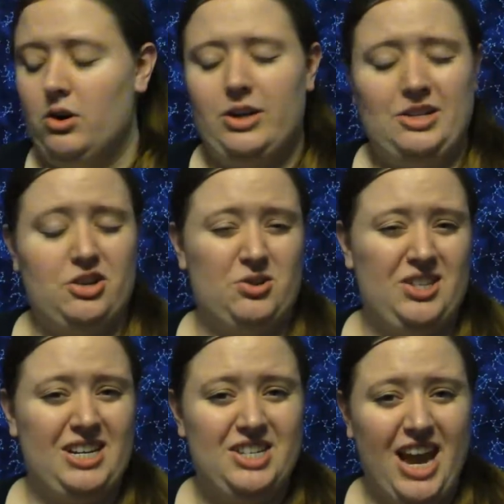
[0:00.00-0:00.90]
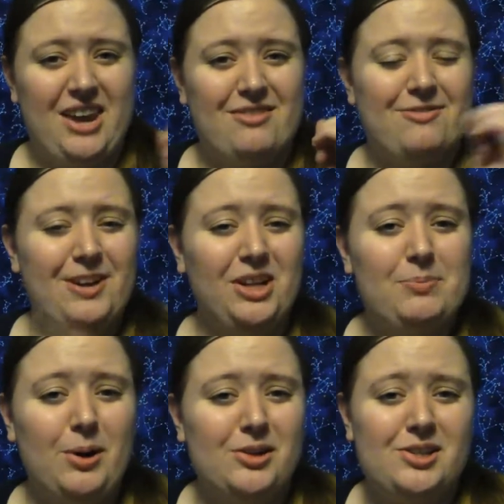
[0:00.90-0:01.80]
Got to go see Dan and Phil in
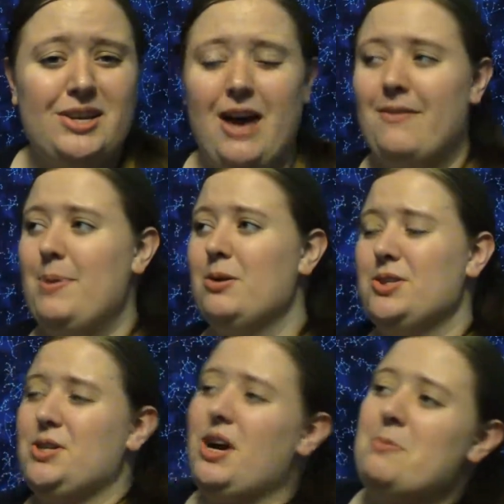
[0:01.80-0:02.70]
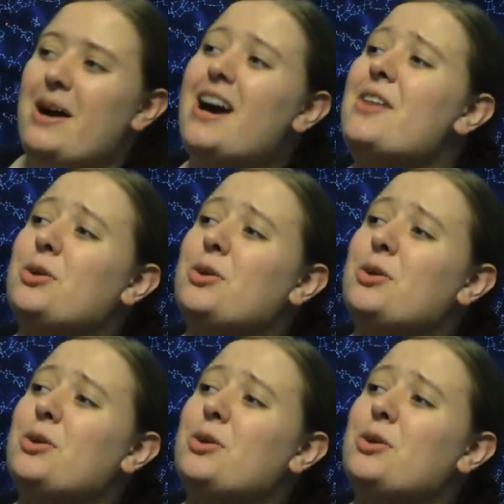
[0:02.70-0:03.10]
person, have a poster on my other